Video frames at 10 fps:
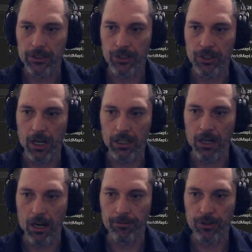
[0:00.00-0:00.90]
turned on and
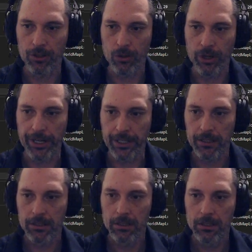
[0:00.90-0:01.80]
off real
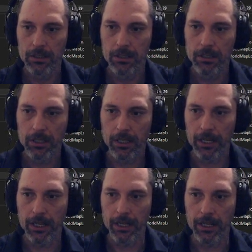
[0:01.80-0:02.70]
quick.
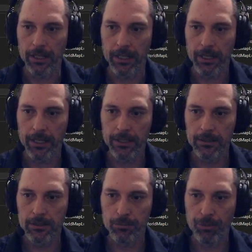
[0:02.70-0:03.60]

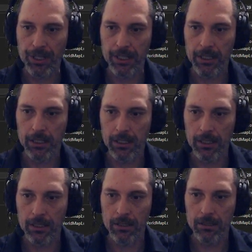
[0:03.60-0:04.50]
Is
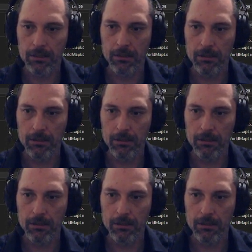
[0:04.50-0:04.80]
being